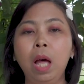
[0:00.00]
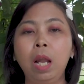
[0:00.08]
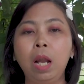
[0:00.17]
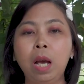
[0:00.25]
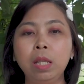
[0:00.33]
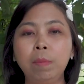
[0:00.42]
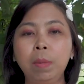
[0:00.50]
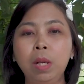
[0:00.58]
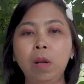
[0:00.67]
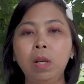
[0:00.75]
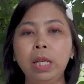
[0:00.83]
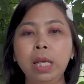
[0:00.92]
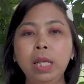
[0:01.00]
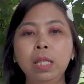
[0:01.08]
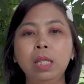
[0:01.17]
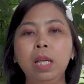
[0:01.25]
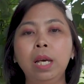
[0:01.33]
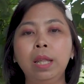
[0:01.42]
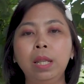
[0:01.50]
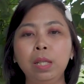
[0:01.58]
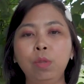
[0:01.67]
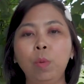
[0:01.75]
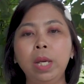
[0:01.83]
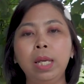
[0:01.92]
Last but not least,
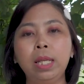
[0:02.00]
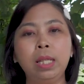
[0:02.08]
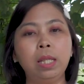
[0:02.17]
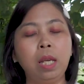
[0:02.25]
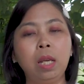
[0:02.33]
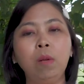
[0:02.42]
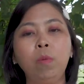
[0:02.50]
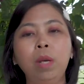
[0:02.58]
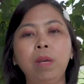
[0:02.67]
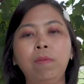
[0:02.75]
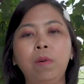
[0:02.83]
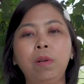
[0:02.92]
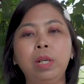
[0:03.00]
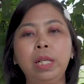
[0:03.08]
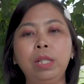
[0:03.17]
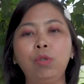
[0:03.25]
this week is the second week for grade